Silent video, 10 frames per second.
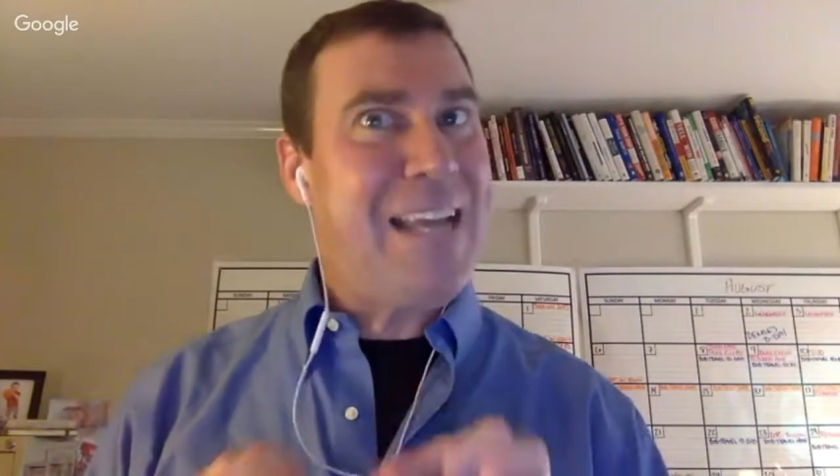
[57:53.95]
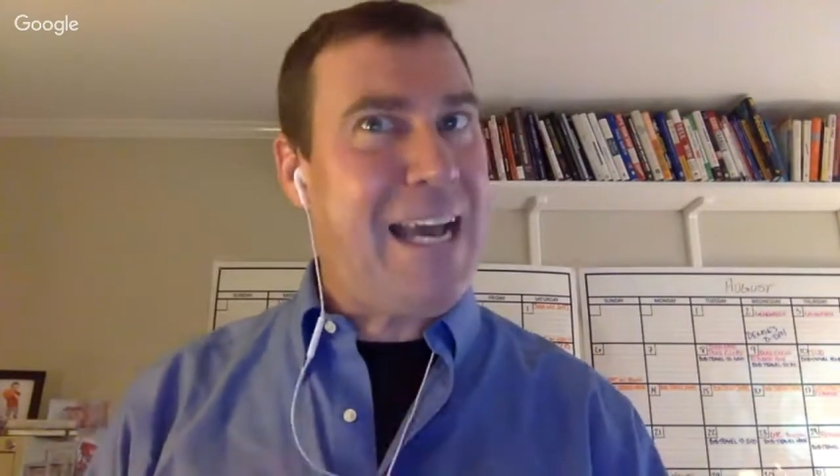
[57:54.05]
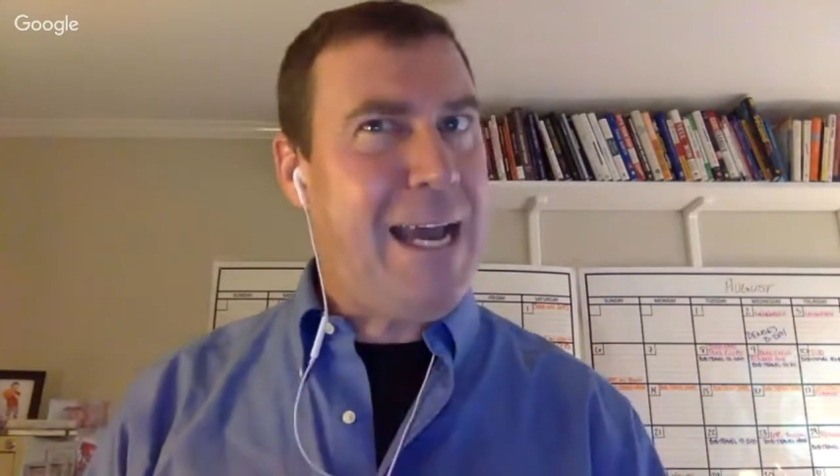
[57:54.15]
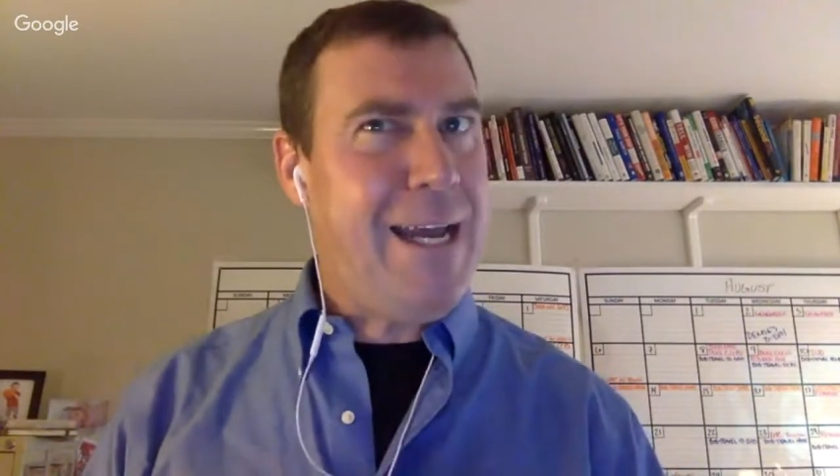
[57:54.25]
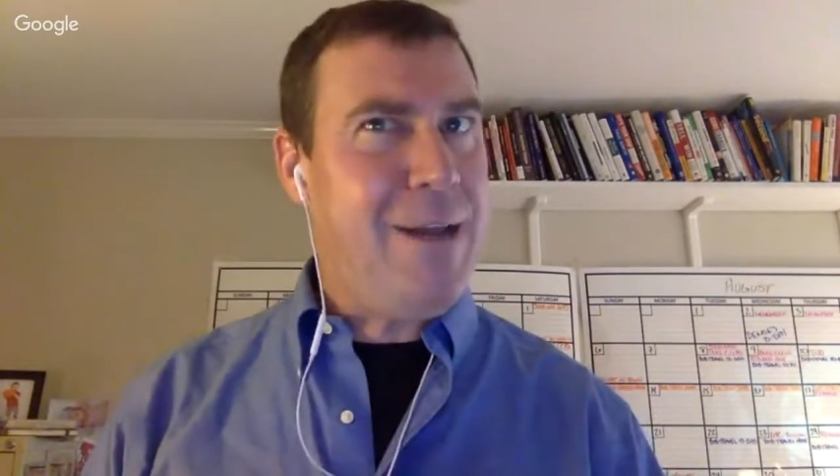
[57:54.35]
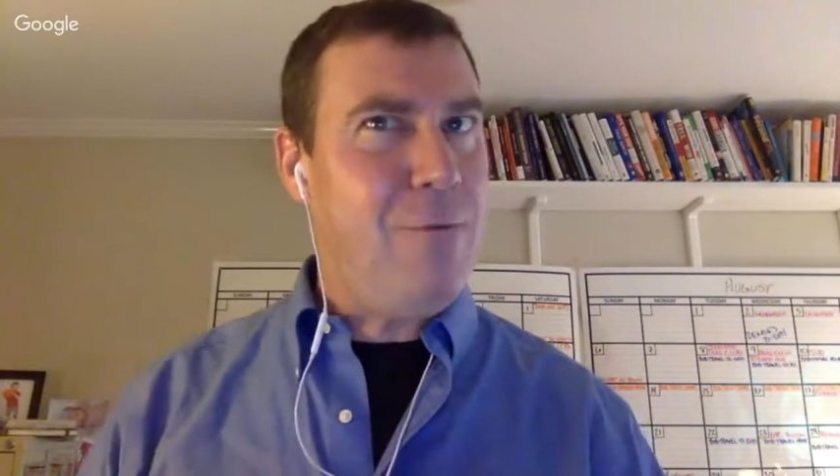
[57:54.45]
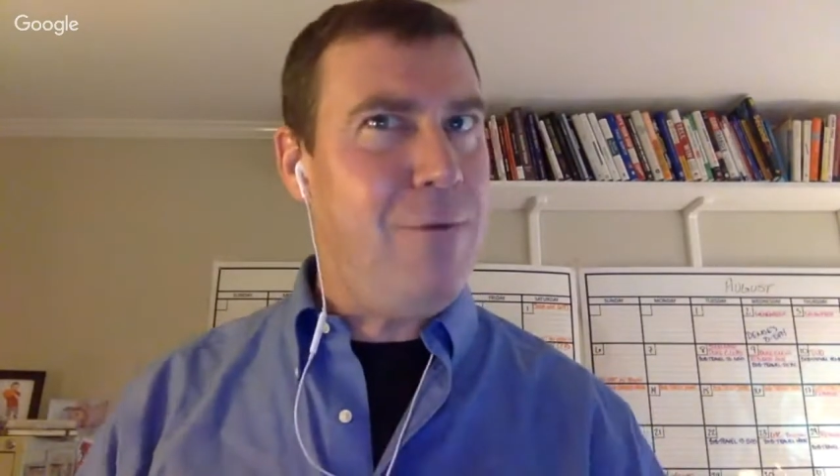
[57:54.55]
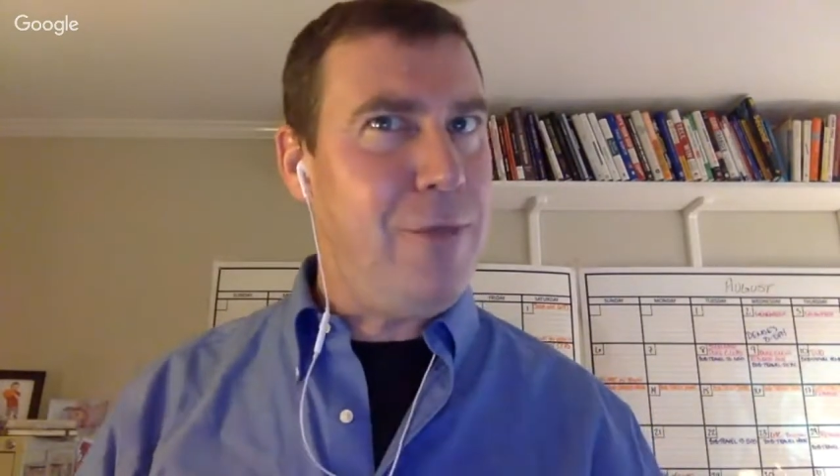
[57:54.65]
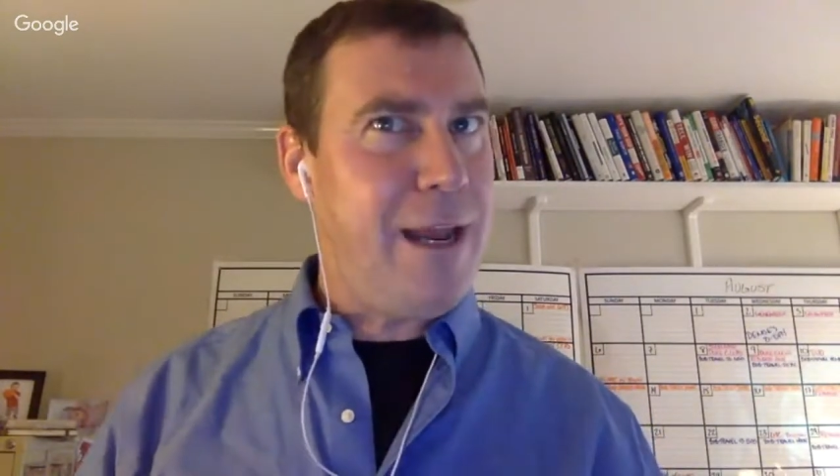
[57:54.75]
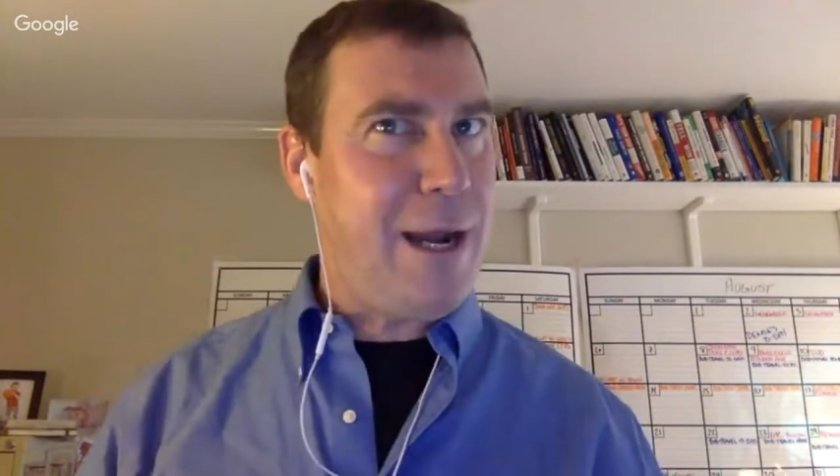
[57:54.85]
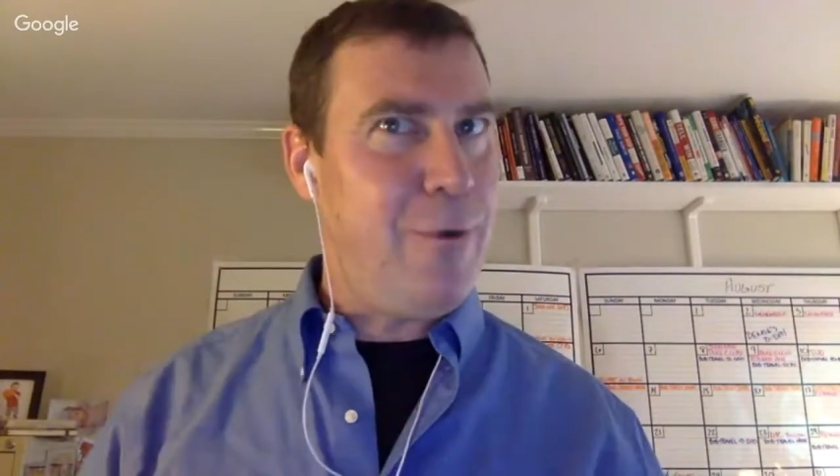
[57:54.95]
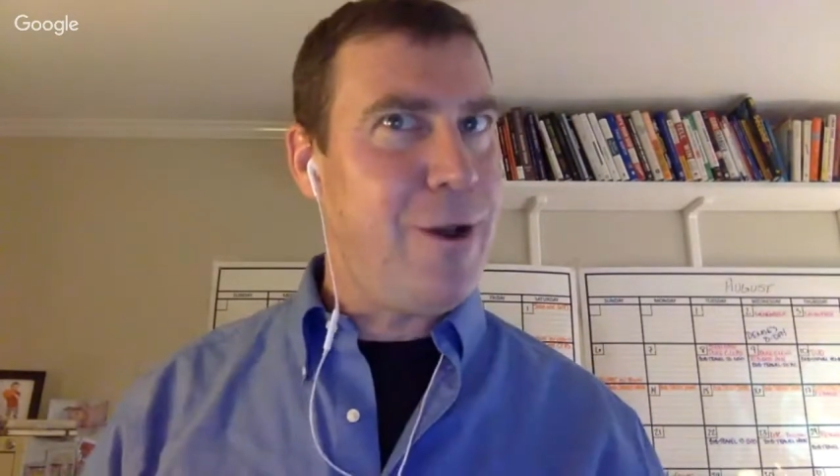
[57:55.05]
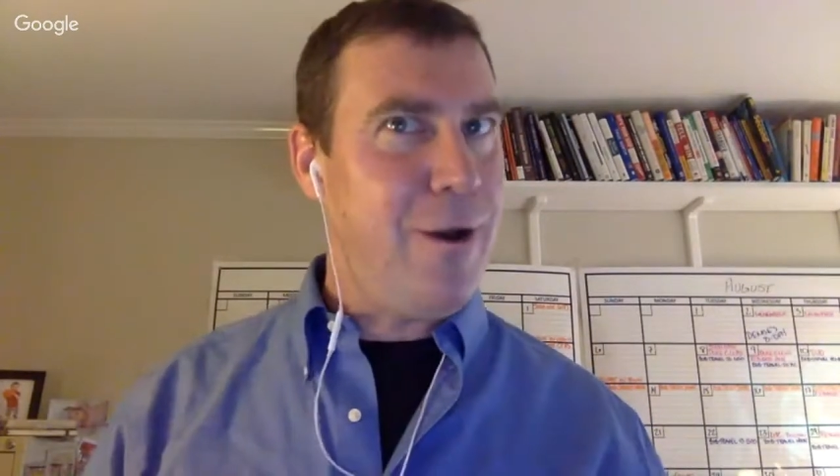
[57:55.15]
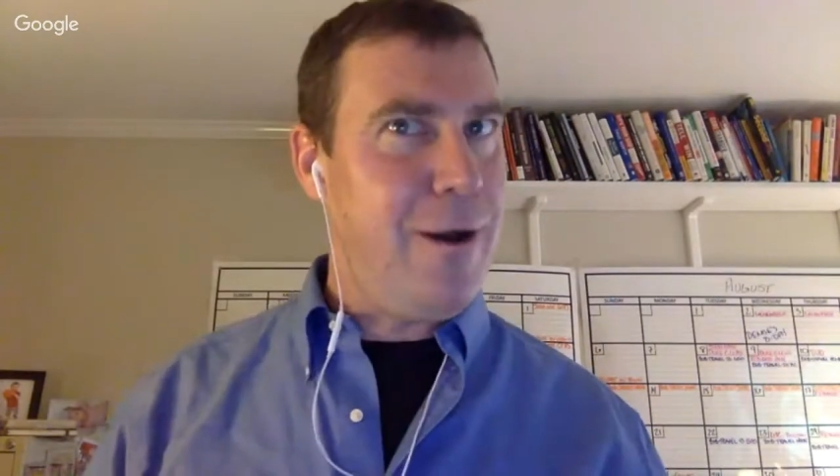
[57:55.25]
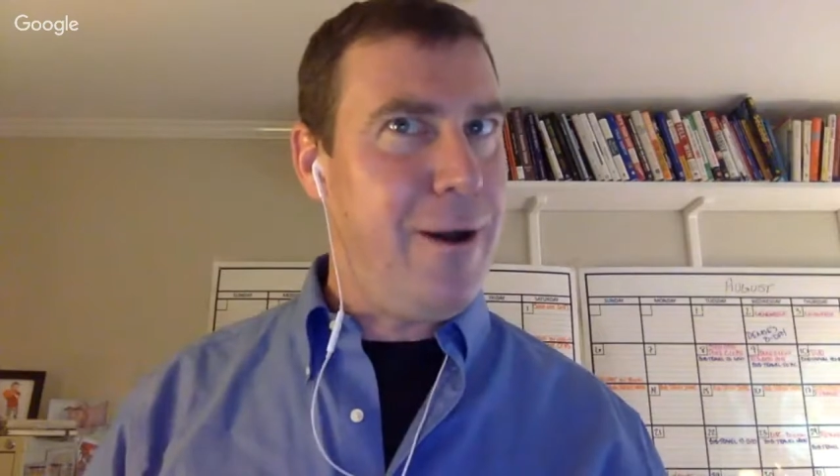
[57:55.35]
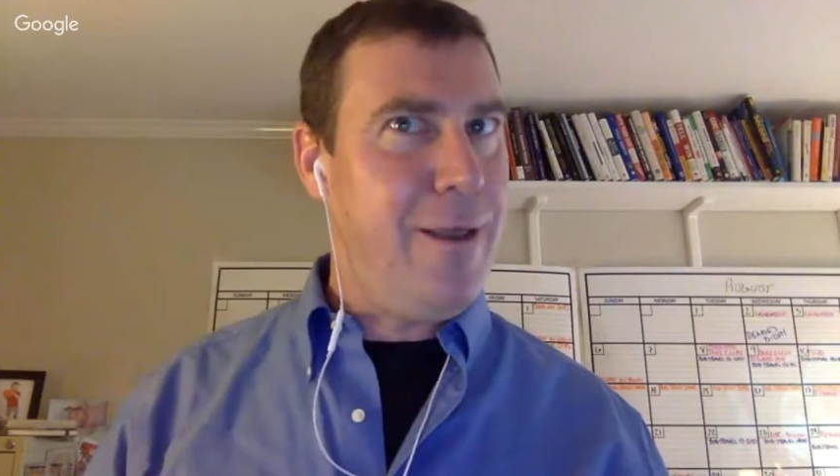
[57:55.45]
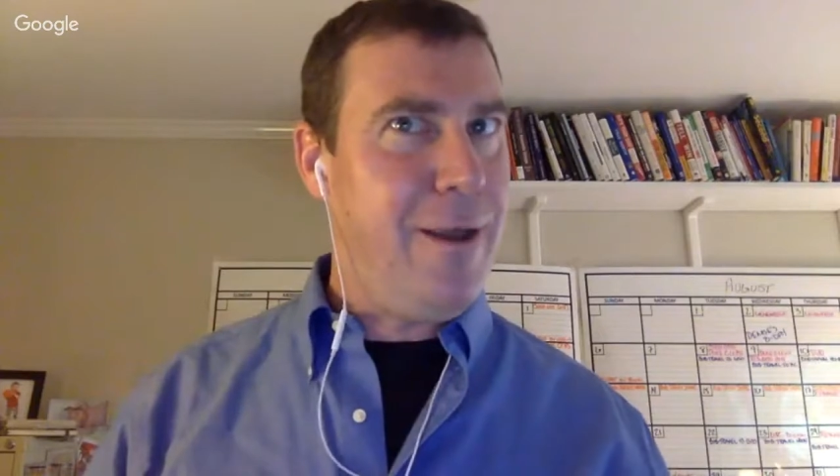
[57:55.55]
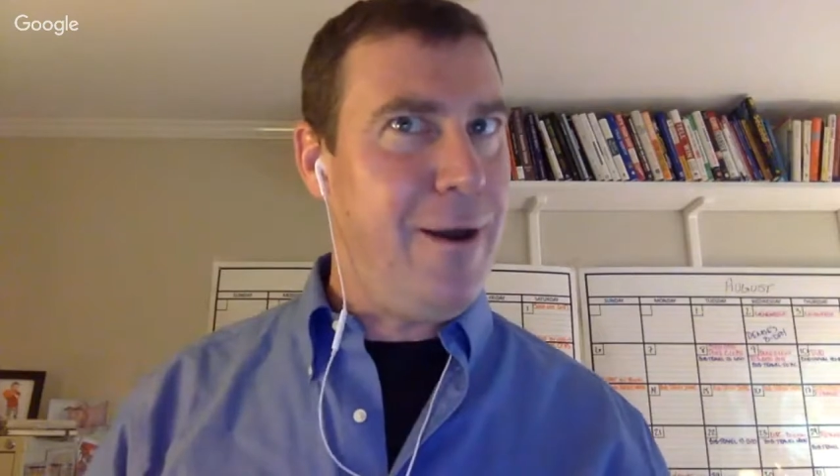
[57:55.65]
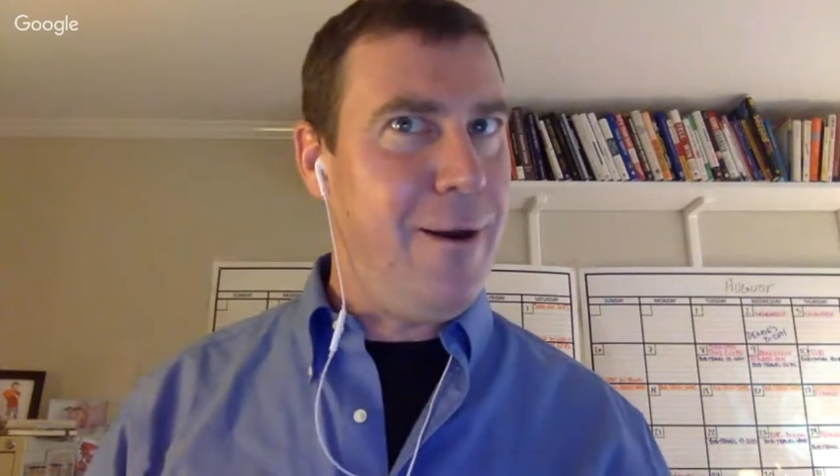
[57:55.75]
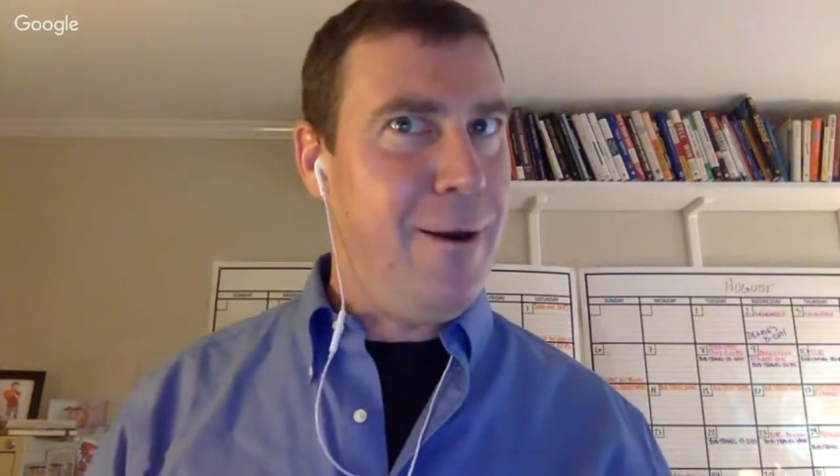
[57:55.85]
I don't know that I would have gone in
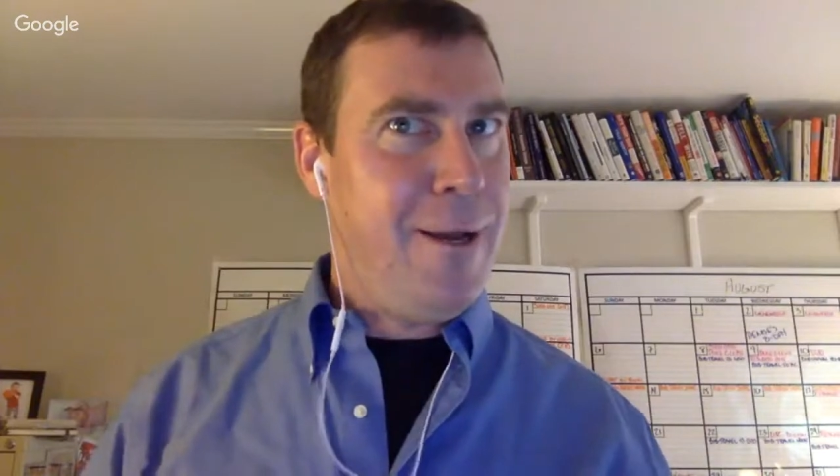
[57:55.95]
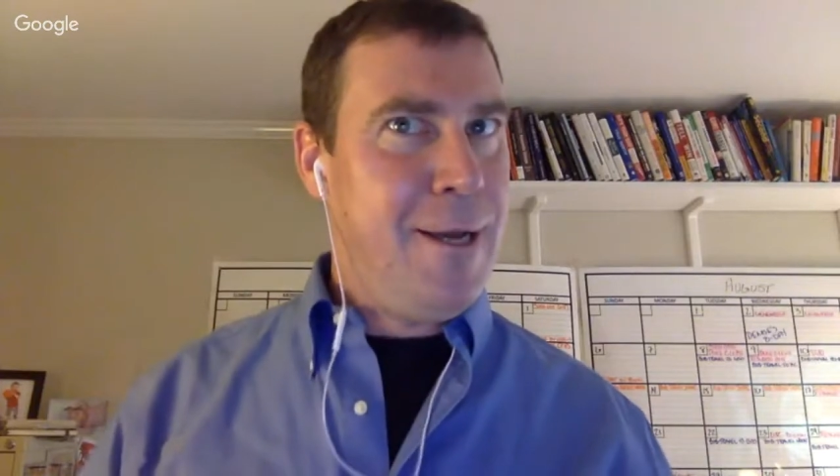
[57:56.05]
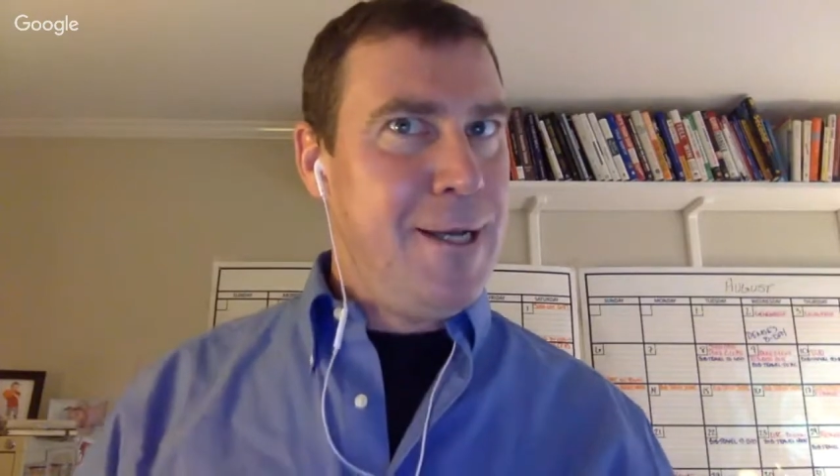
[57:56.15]
there